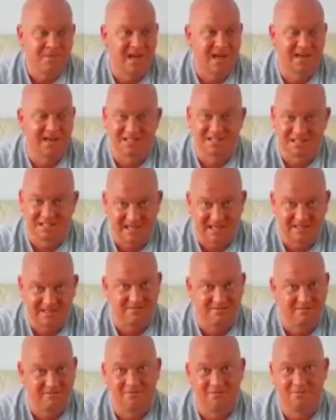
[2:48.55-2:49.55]
And as I said,
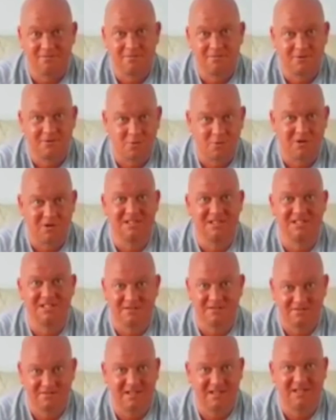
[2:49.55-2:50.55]

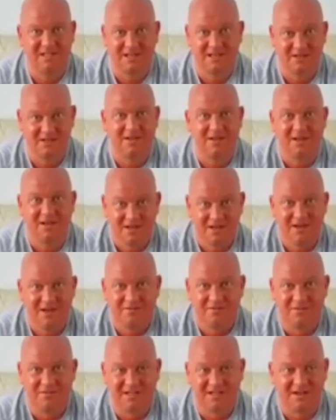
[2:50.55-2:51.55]
quality of the uh,
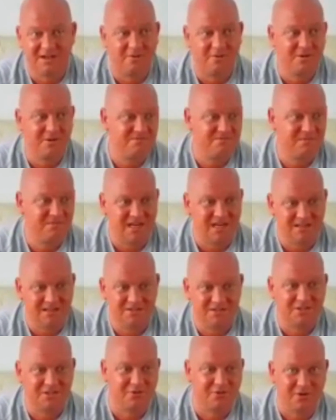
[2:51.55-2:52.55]
video
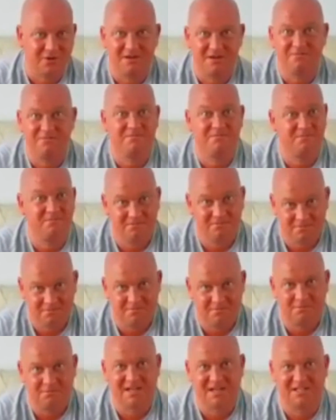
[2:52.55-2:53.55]
and the screen
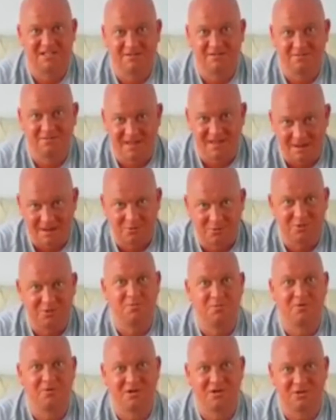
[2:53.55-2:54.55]
makes it that much
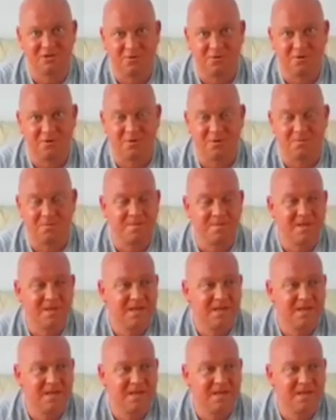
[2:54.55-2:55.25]
more enjoyable.